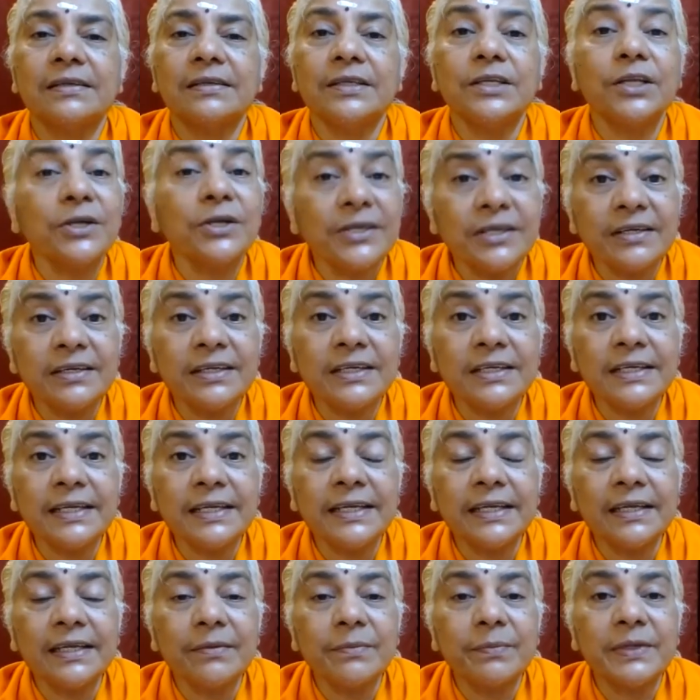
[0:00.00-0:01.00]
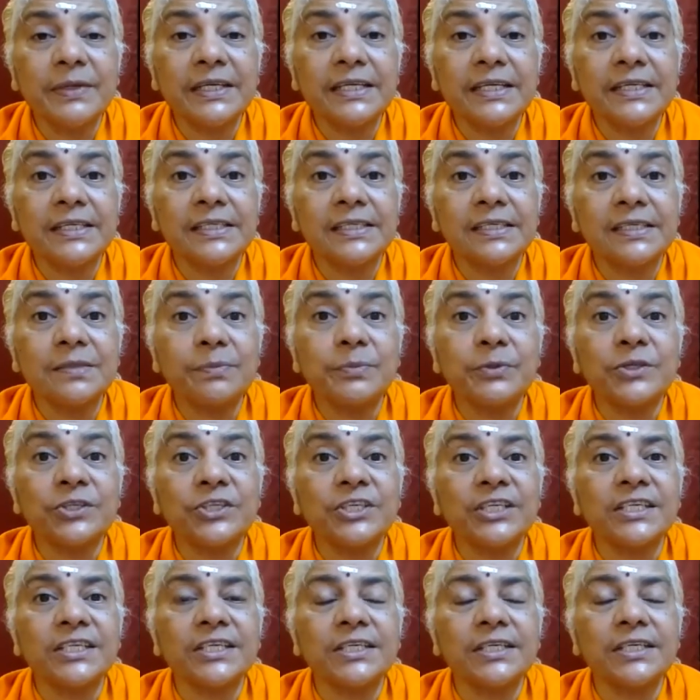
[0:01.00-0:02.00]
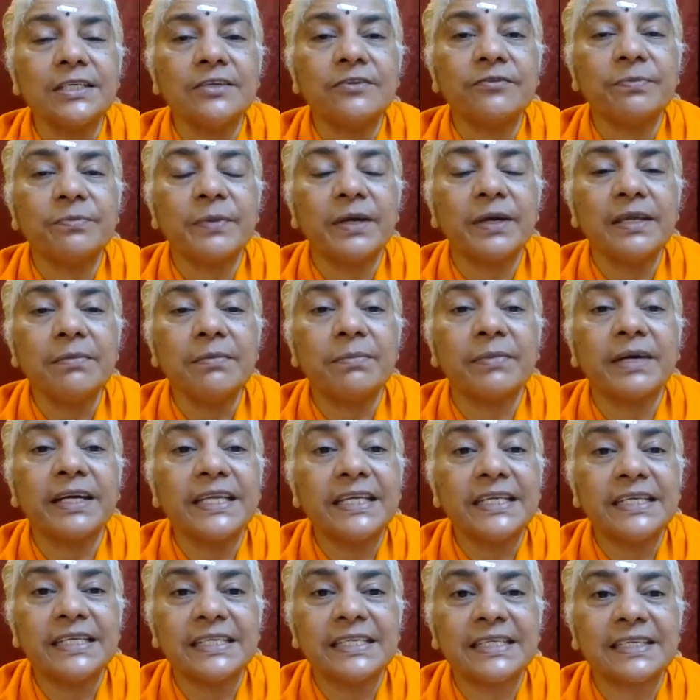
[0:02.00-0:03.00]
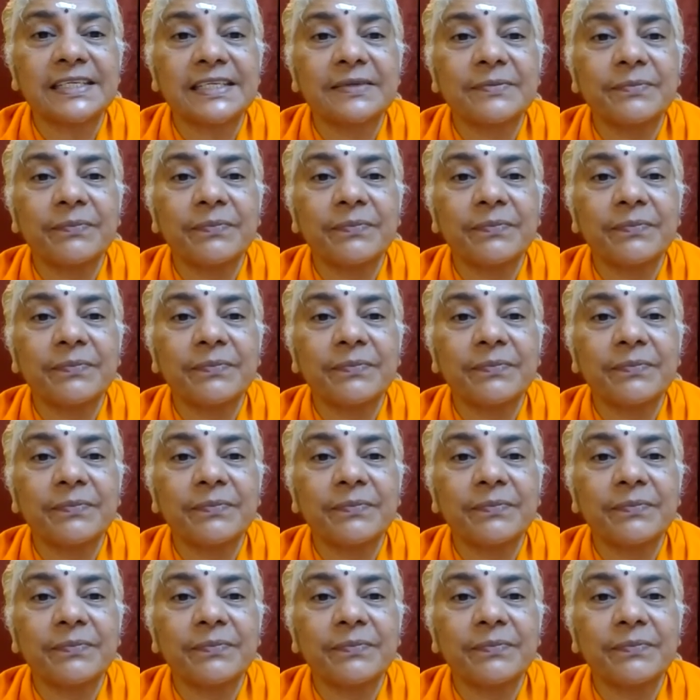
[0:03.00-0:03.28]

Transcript: Not really, but it is a projection of my mind.